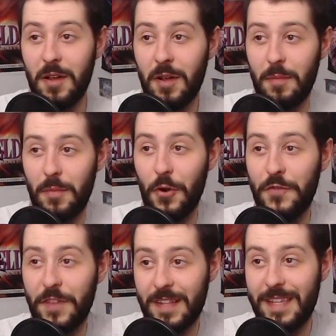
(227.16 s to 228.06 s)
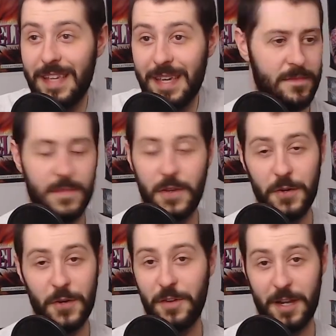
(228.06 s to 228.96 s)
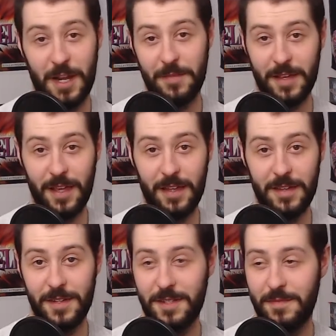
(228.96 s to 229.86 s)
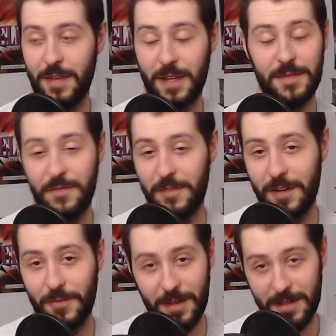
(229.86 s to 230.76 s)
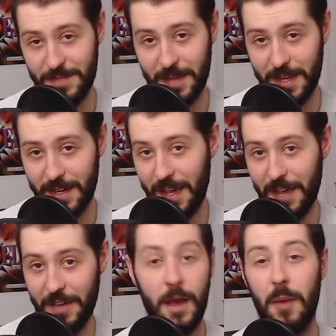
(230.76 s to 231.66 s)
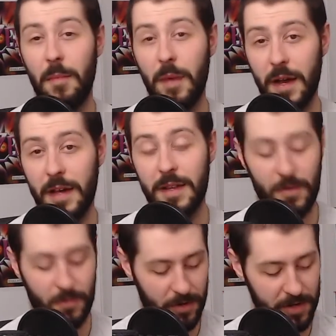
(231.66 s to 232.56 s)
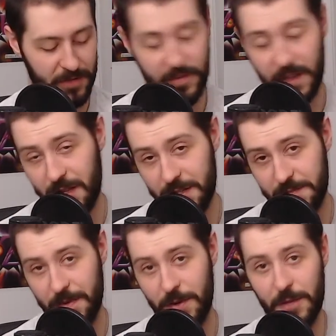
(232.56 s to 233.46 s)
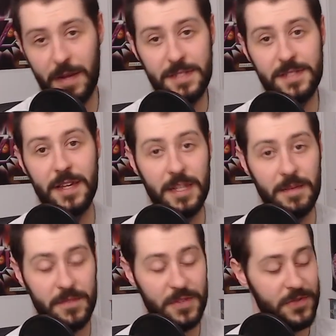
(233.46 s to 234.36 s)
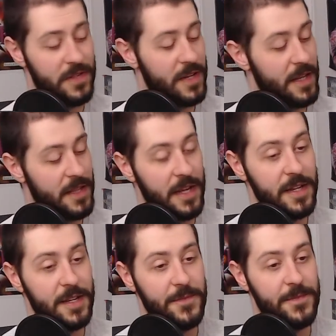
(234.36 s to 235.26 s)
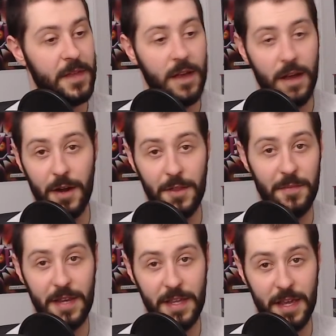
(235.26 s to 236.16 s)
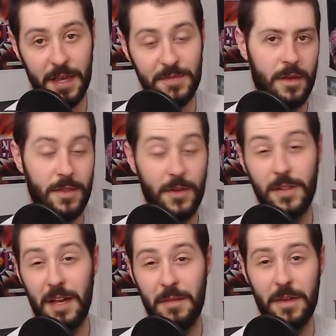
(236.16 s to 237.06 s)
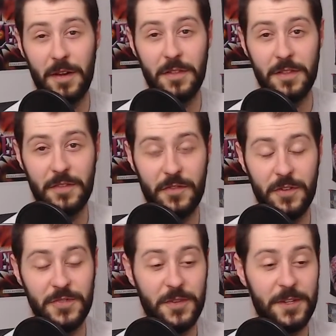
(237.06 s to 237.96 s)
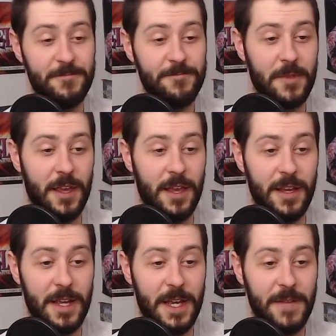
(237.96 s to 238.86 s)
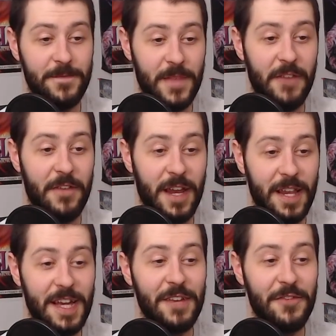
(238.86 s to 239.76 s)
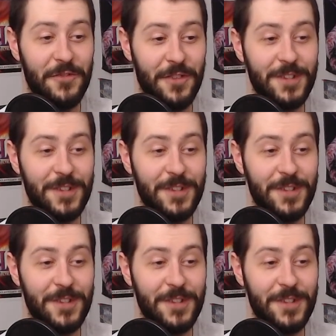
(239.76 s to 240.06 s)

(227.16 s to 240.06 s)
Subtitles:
perfect team. Don't overcomplicate it. Just pick some fun ones, man, and have at it. But one advantage to Pokemon Stadium 2 that I like are the mini games. They're a lot better than the first one, and I've had a lot of fun